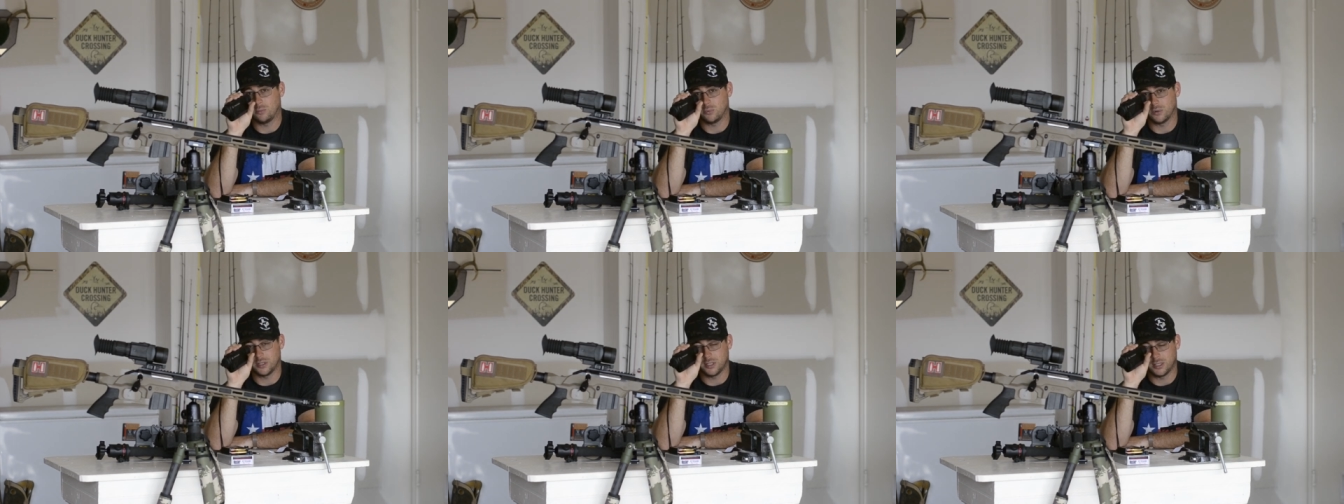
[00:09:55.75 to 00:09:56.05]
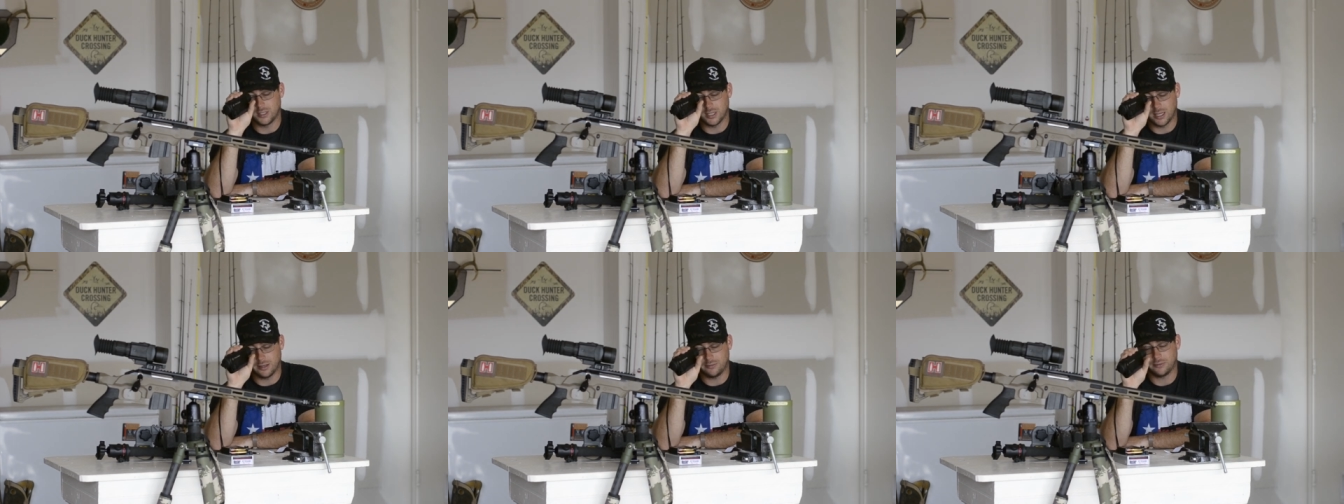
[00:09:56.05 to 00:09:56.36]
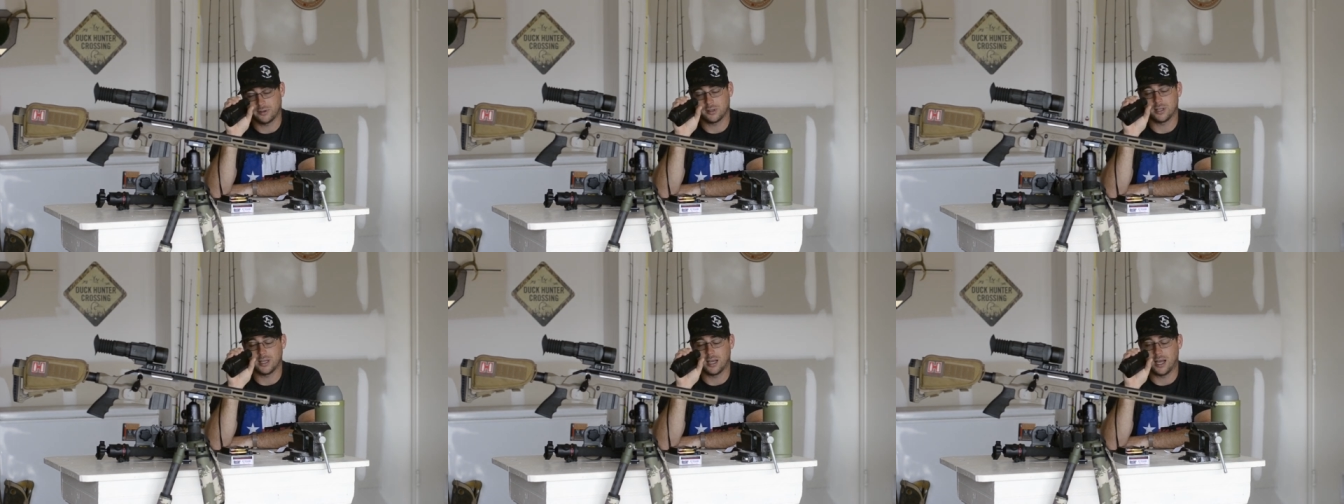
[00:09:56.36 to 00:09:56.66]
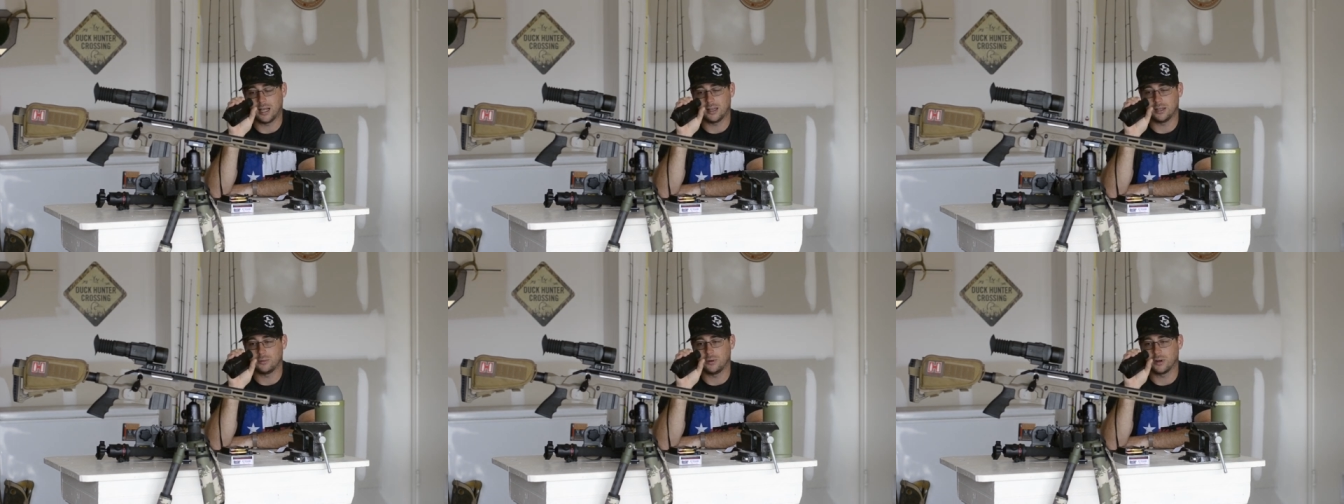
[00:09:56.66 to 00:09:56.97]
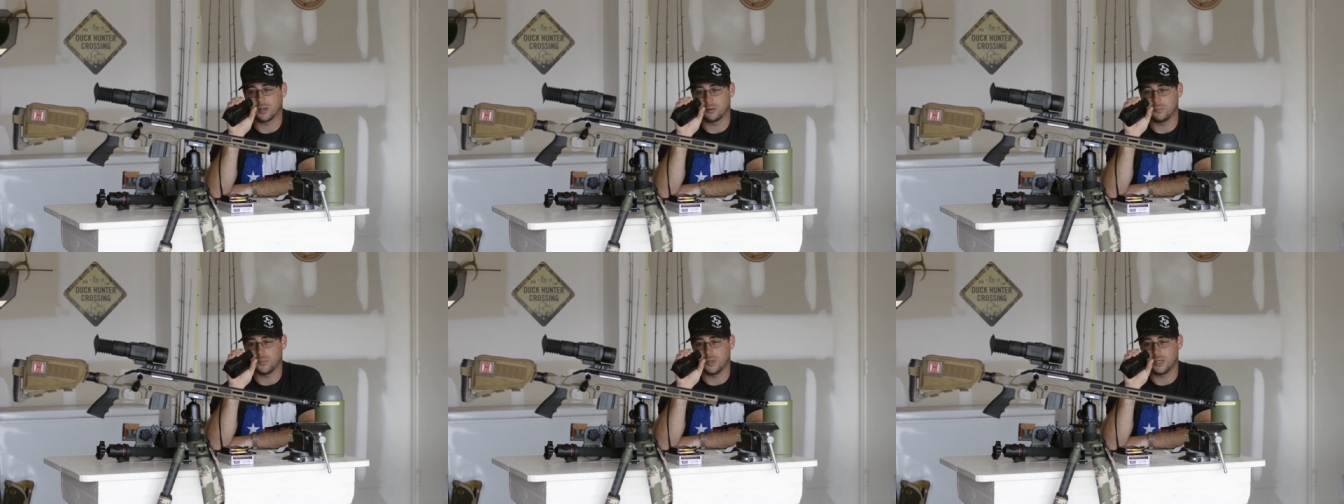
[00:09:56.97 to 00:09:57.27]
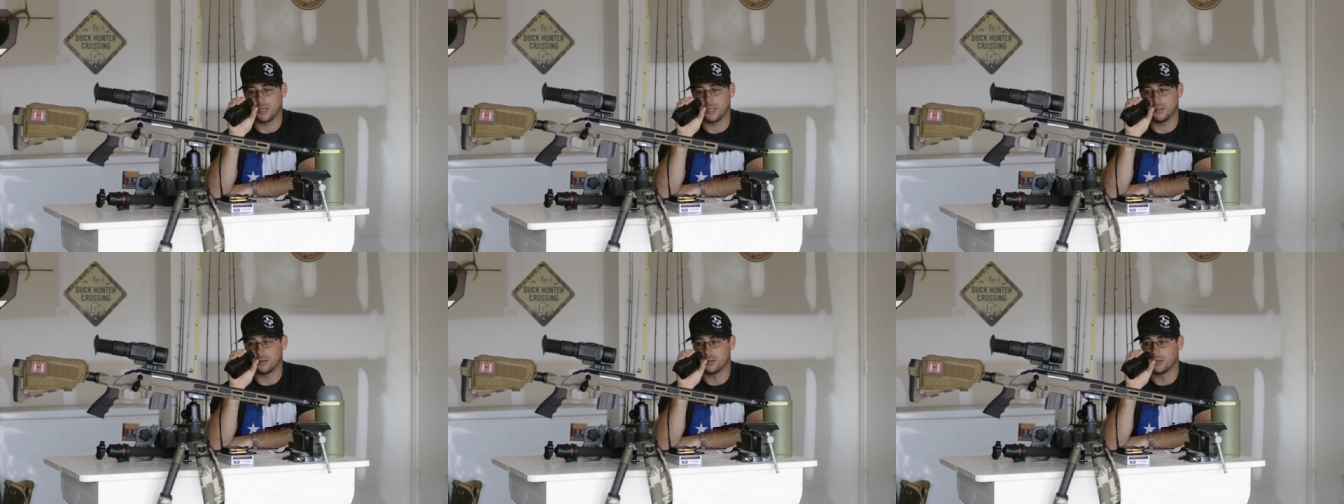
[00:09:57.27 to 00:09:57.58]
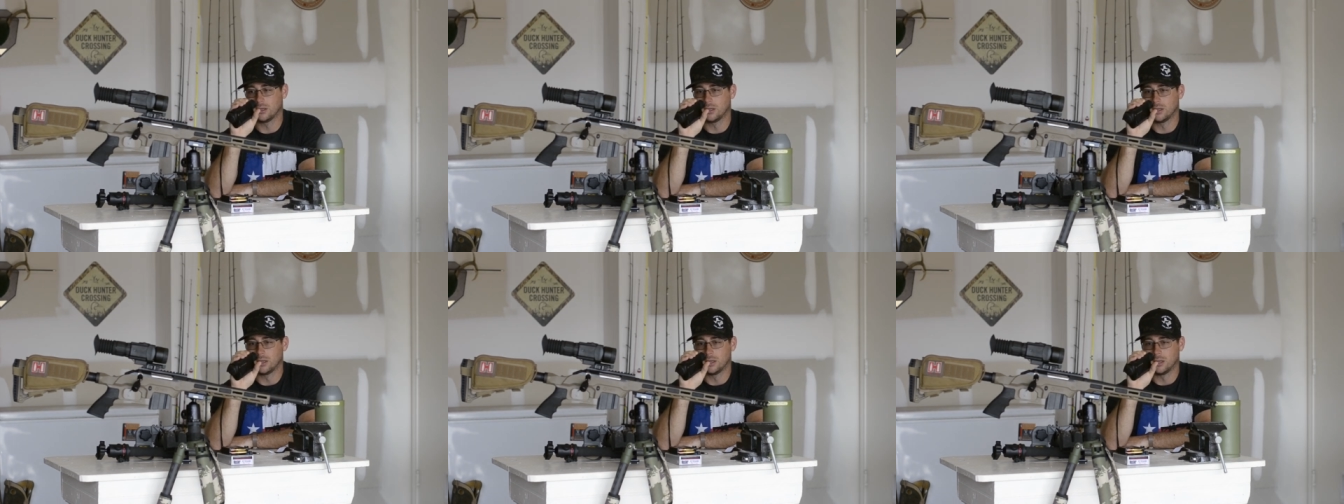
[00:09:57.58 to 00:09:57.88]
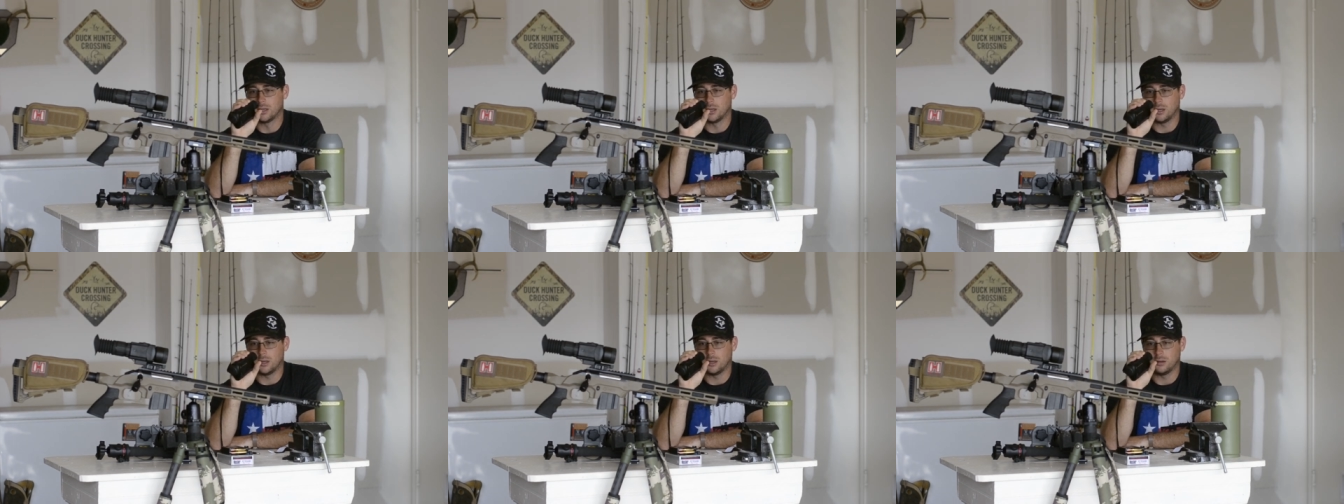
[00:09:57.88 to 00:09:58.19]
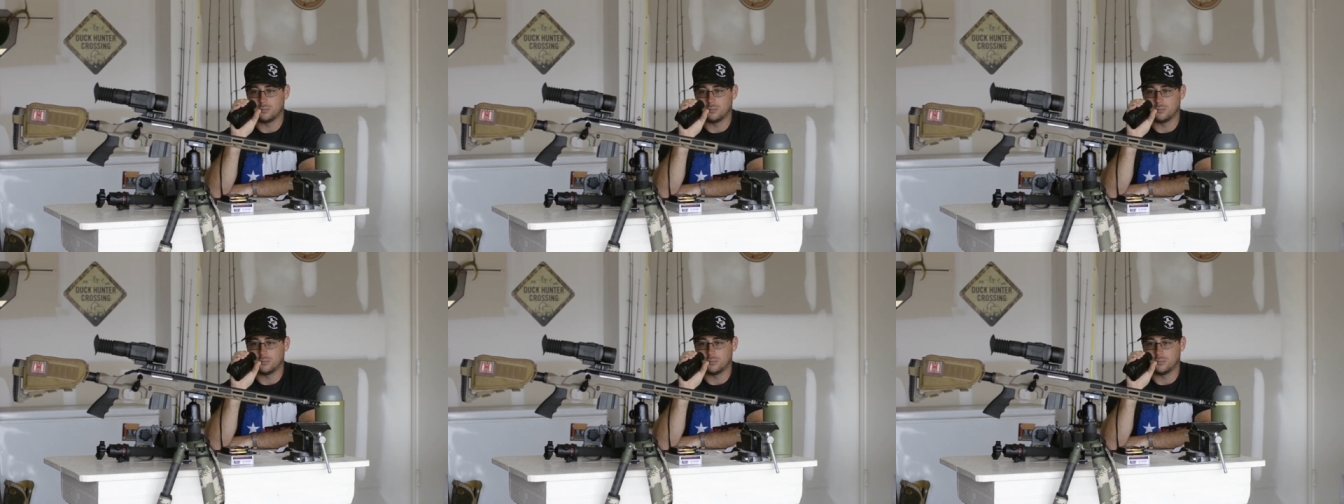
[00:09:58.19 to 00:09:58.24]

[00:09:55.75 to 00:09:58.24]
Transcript: so now I would definitely highly recommend it.